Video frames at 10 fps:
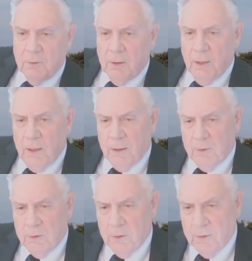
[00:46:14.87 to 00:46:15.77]
and
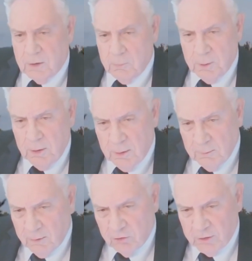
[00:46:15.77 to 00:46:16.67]
uh, they can be
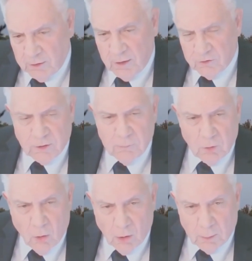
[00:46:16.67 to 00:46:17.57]
everything they seem to
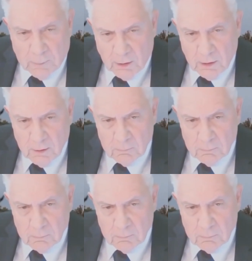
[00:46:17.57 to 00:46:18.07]
ought to be,